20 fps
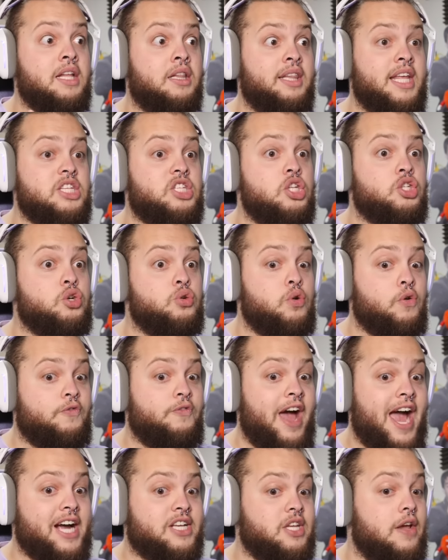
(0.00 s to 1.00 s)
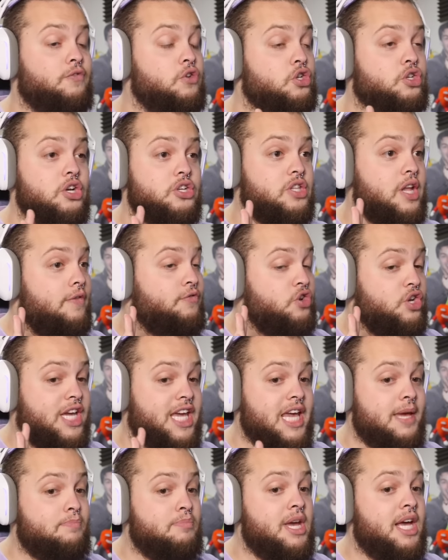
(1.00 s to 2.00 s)
listen to your facts. If you
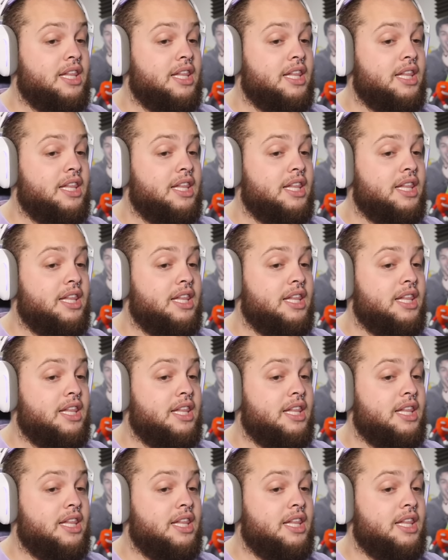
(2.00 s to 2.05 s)
keep me